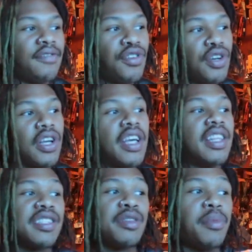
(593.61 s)
For
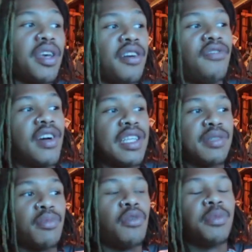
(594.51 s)
this to be a
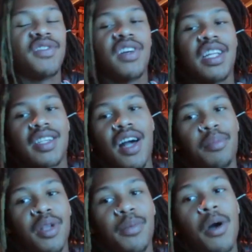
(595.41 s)
funniest moments, funniest
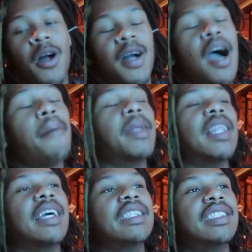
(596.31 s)

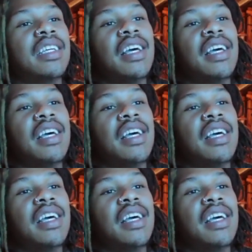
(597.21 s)
compilation,